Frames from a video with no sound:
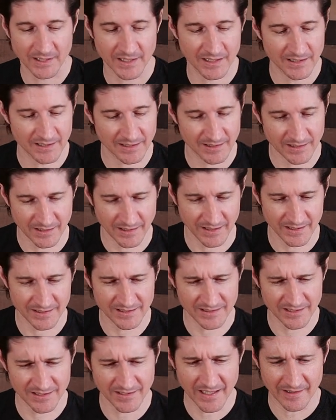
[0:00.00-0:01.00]
And, and I
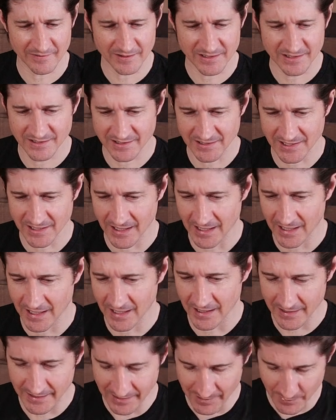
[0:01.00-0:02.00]
still have a
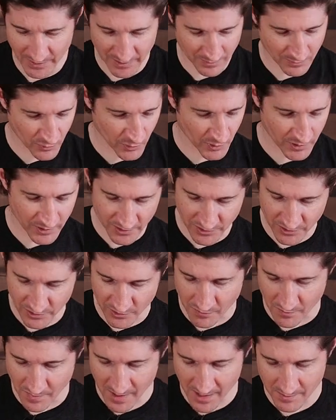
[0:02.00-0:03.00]
tiny bit more to
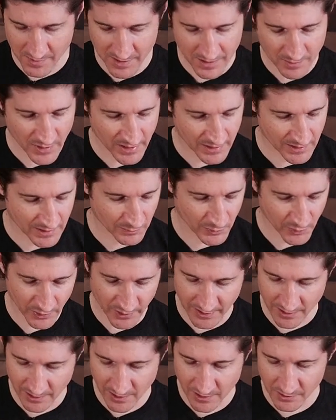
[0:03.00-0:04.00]
do maybe, but I'm
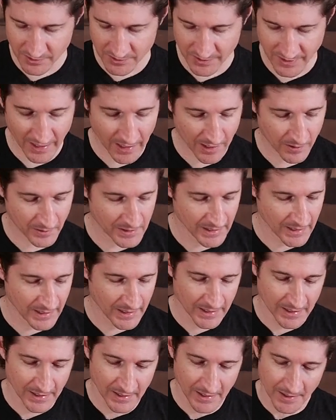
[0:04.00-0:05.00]
pretty close now.
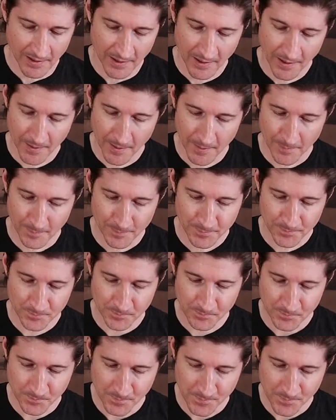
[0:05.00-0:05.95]
Um,